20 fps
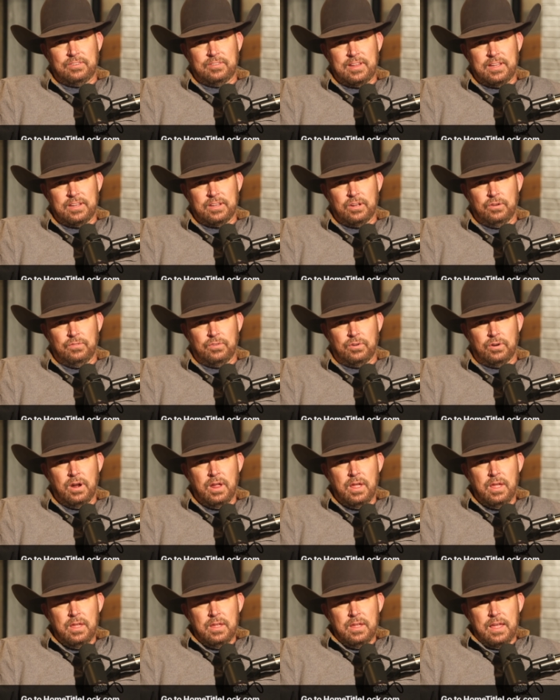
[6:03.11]
to take over
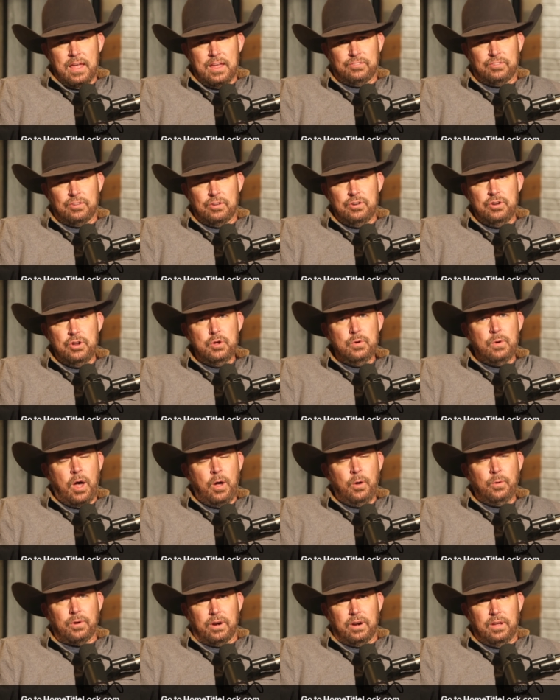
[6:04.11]
as the new
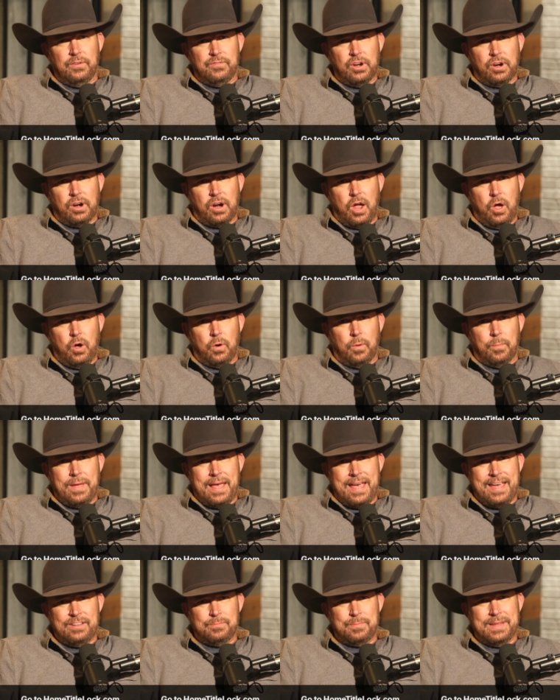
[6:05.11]
owner of your home
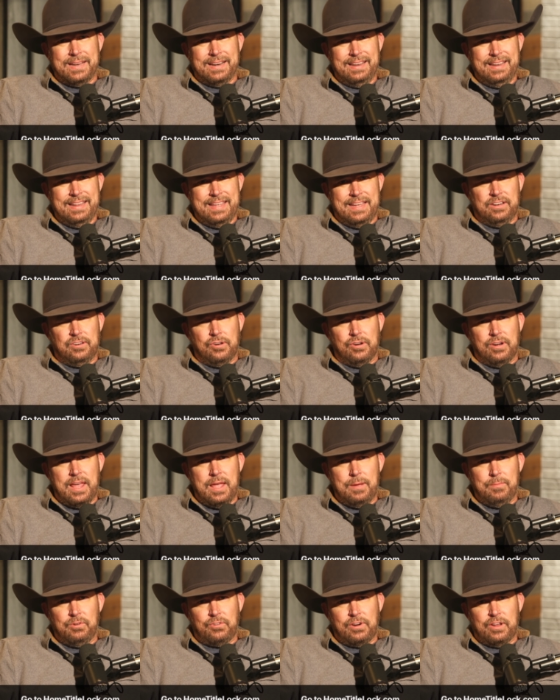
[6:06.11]
has been leaked. Your
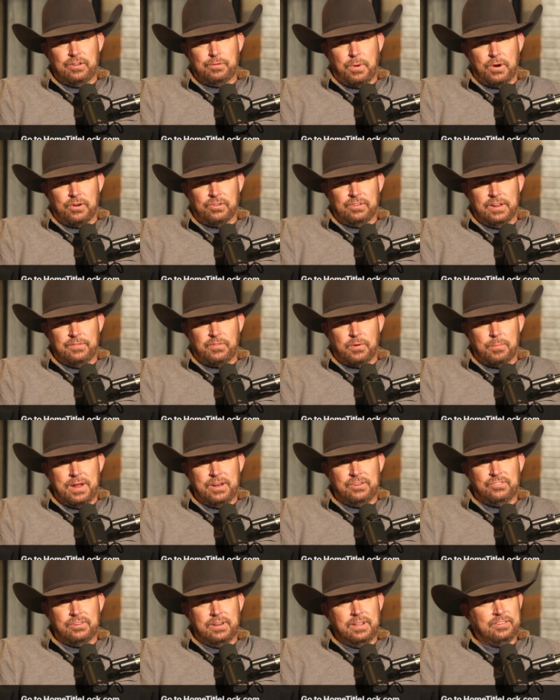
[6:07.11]
name, address, personal
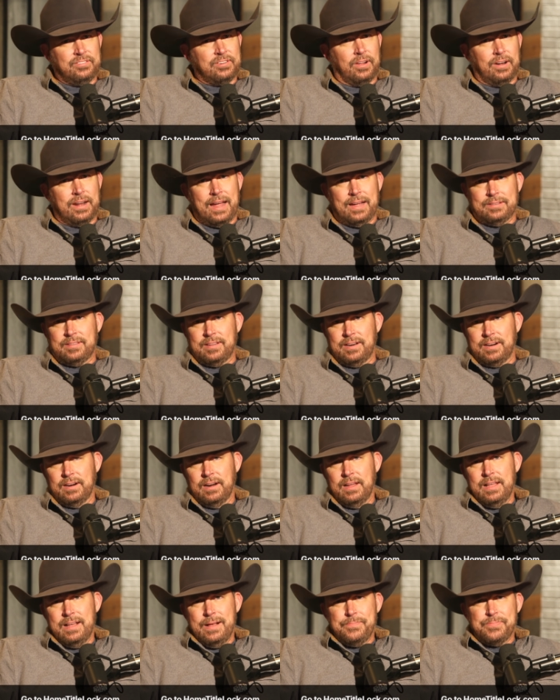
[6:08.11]
information, it's all out
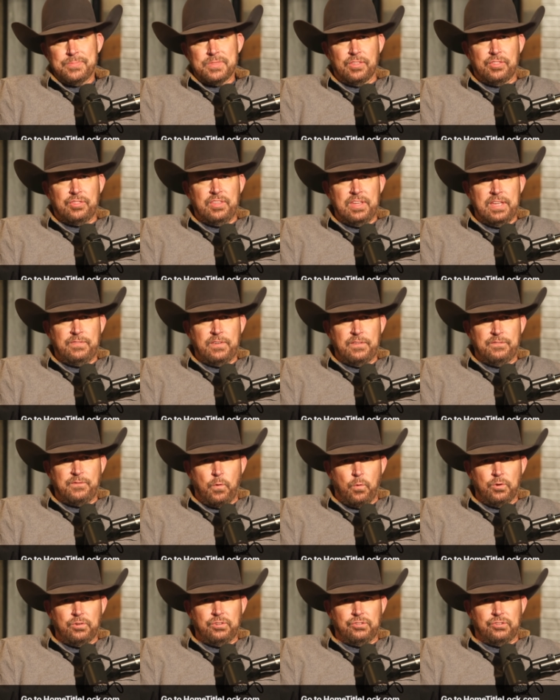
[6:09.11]
there. The thief
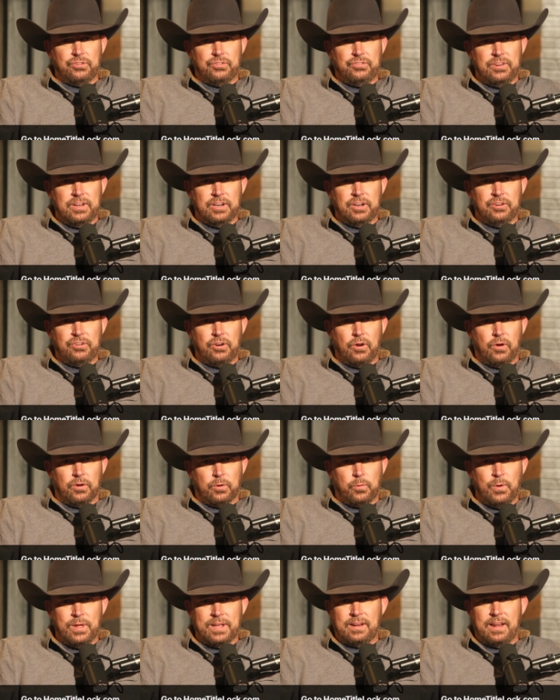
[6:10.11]
forges your signature on
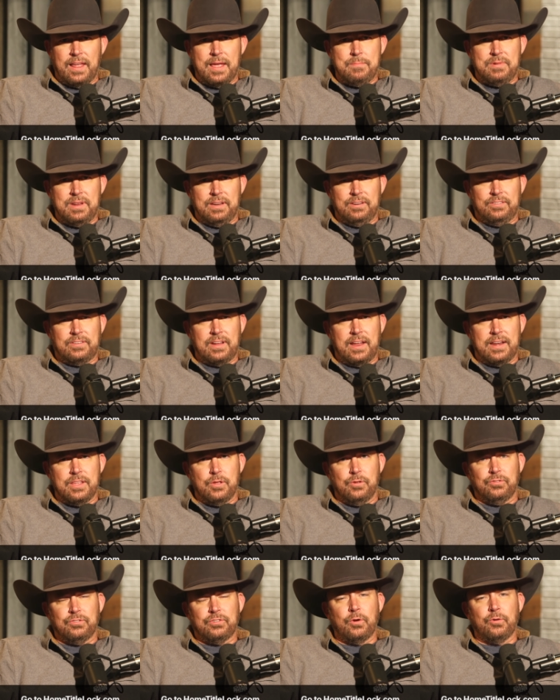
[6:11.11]
a quit claim deed
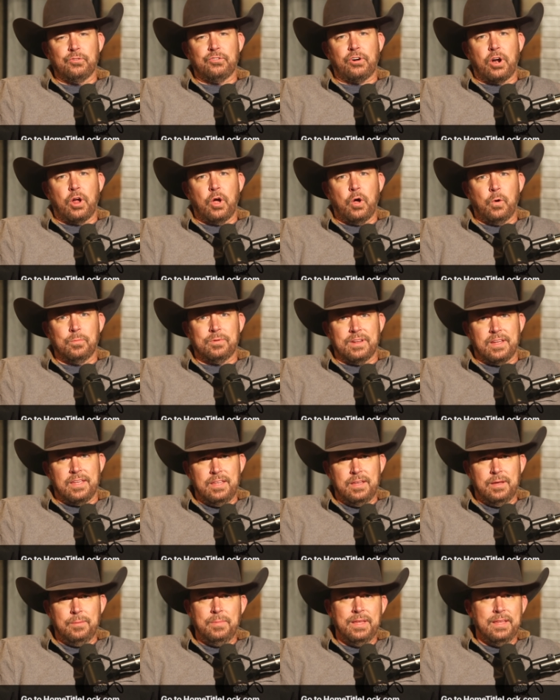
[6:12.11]
stating you sold your home to
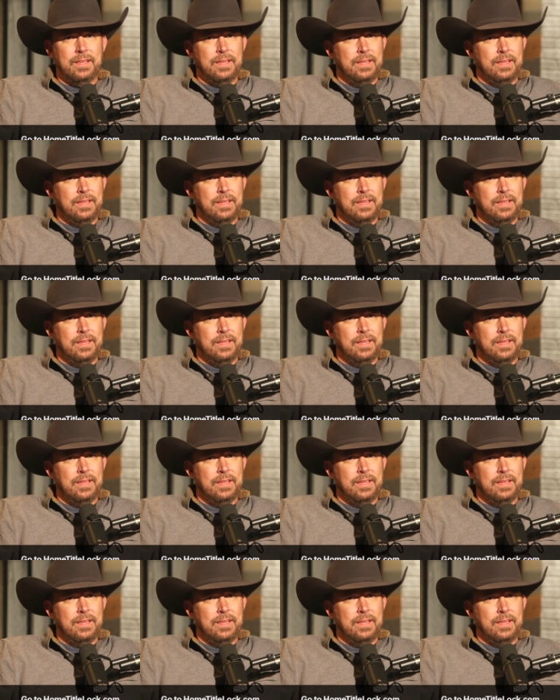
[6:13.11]
him.